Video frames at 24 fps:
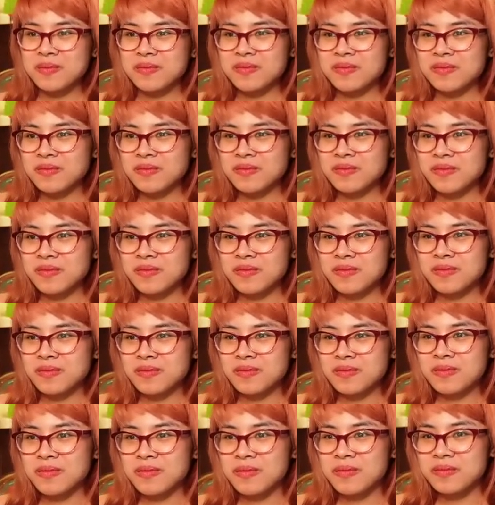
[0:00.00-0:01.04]

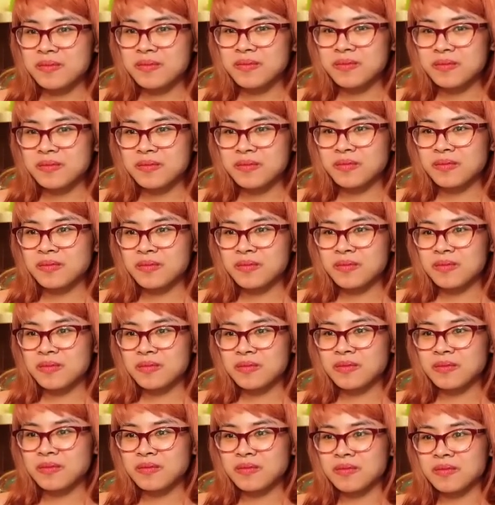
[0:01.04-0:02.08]

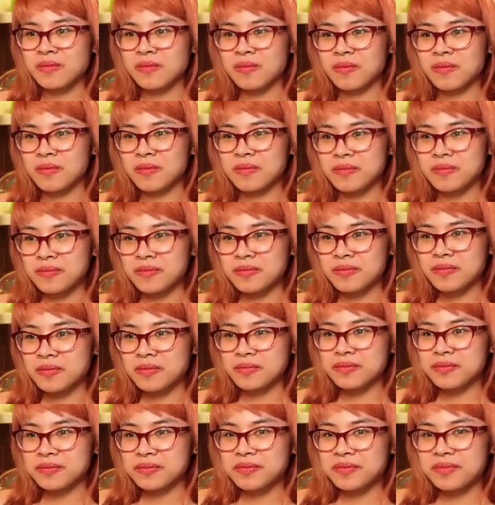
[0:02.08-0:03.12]

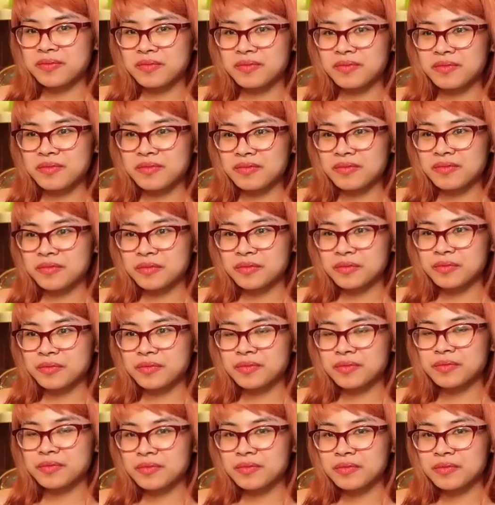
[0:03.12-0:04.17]

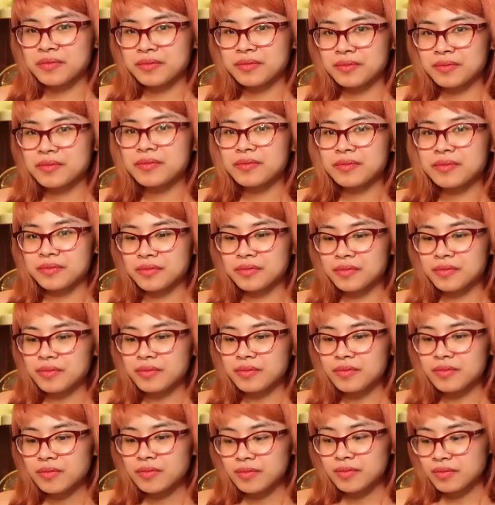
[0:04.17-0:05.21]

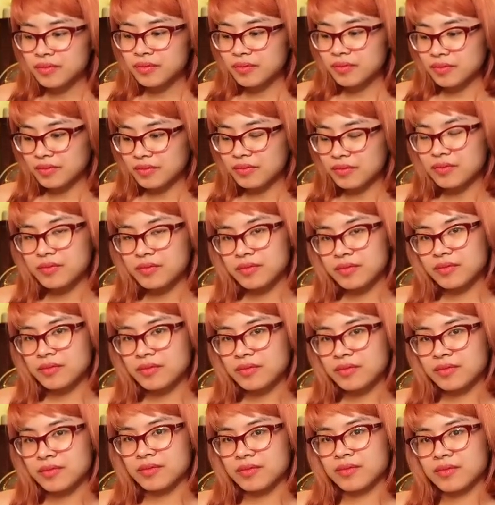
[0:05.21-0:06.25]

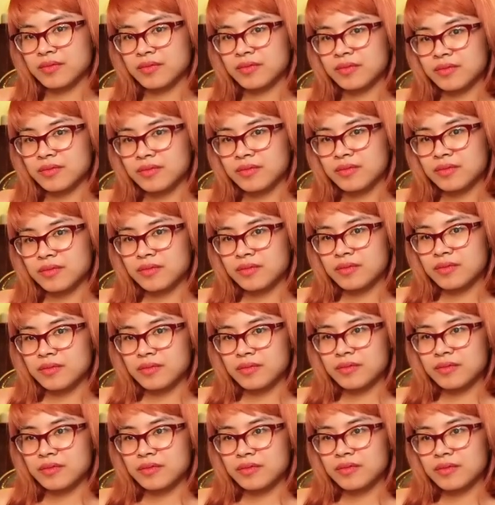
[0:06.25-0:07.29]

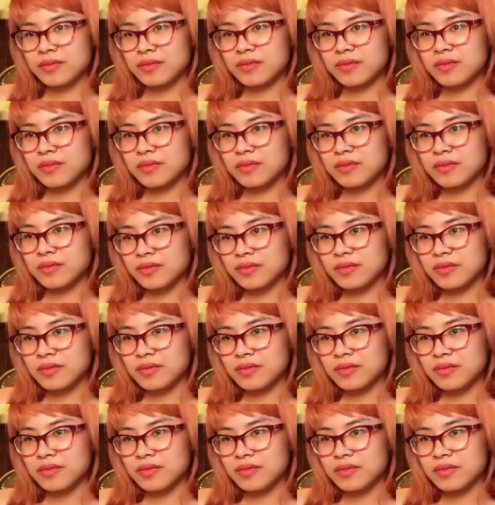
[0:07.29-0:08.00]
[no speech]